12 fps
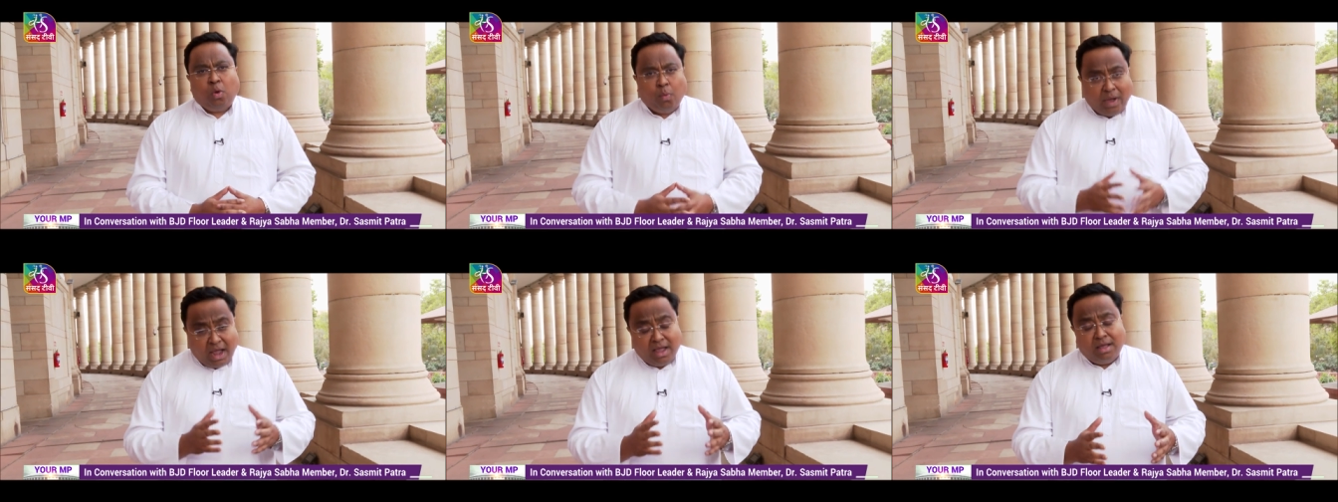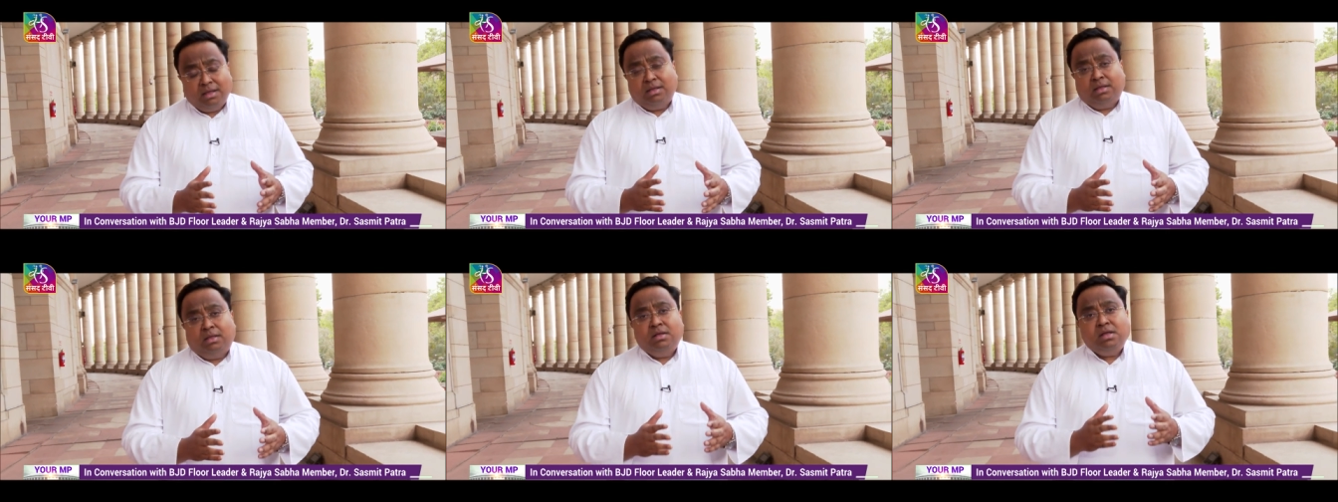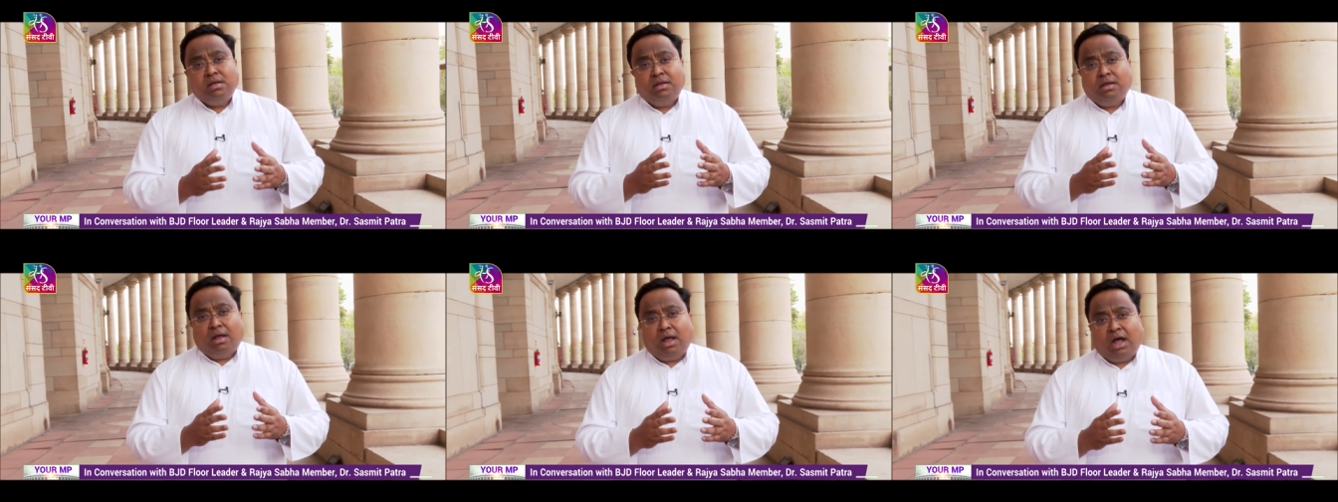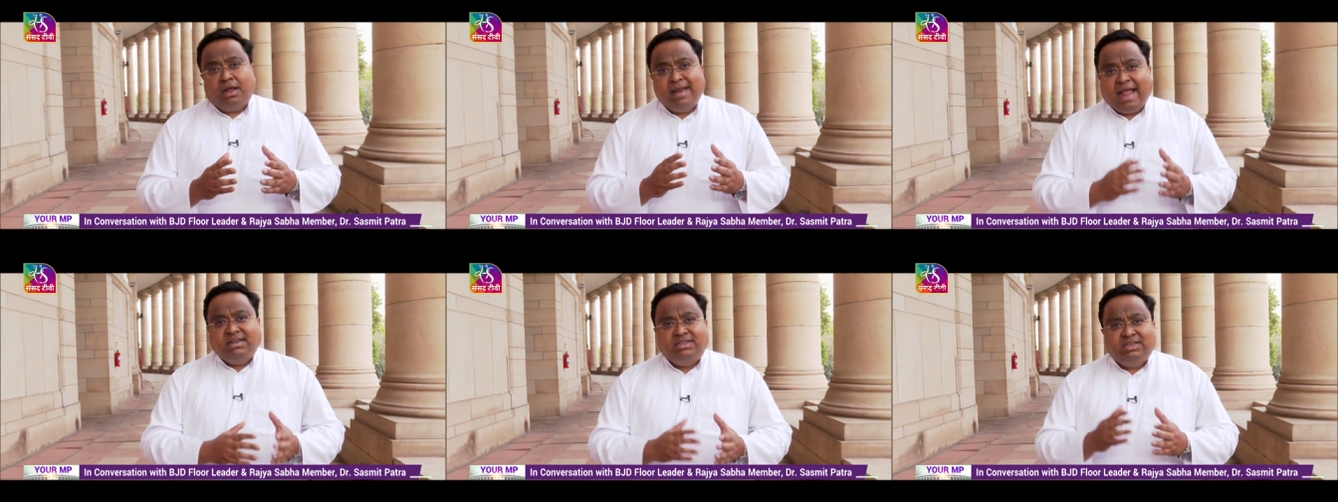where a
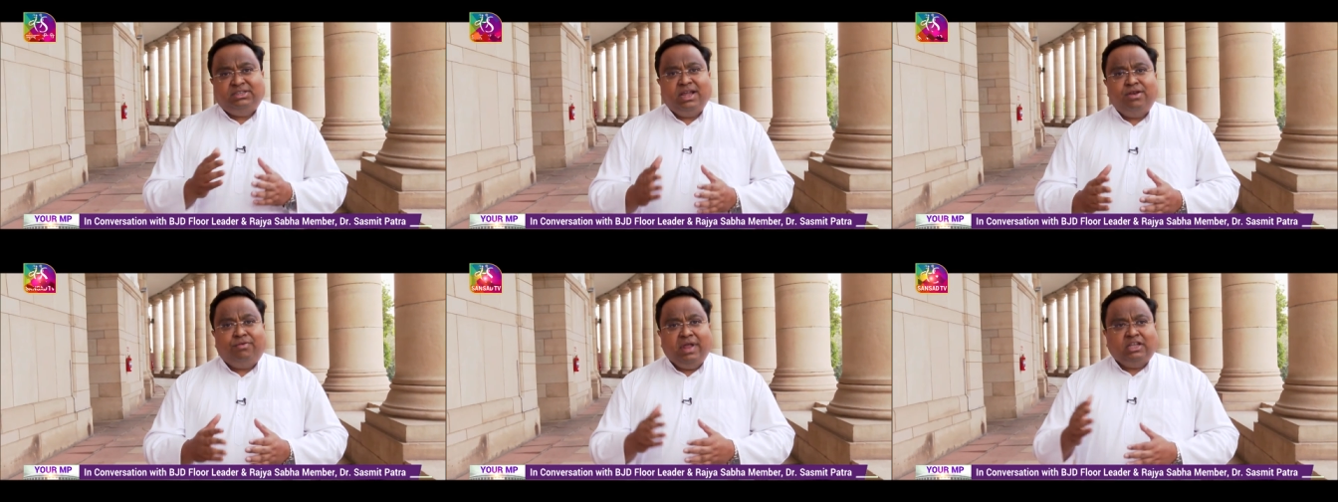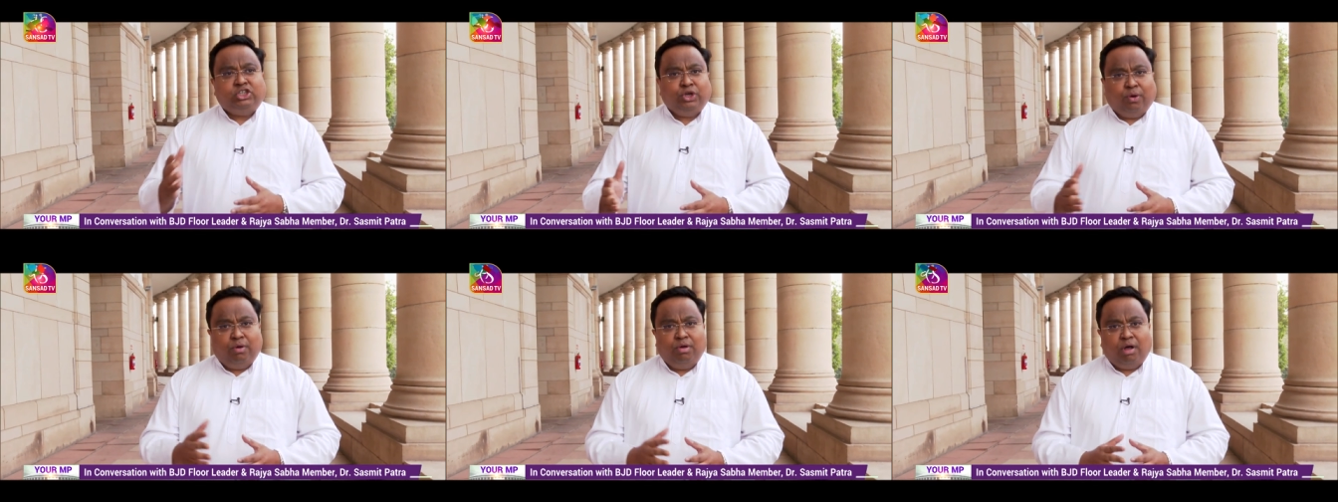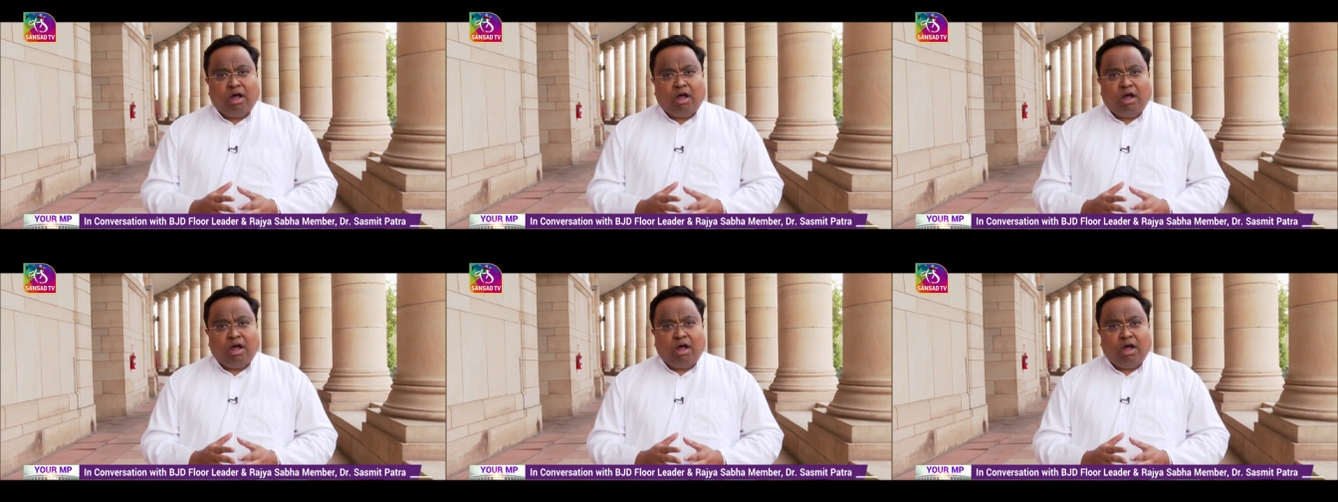90-10 ratio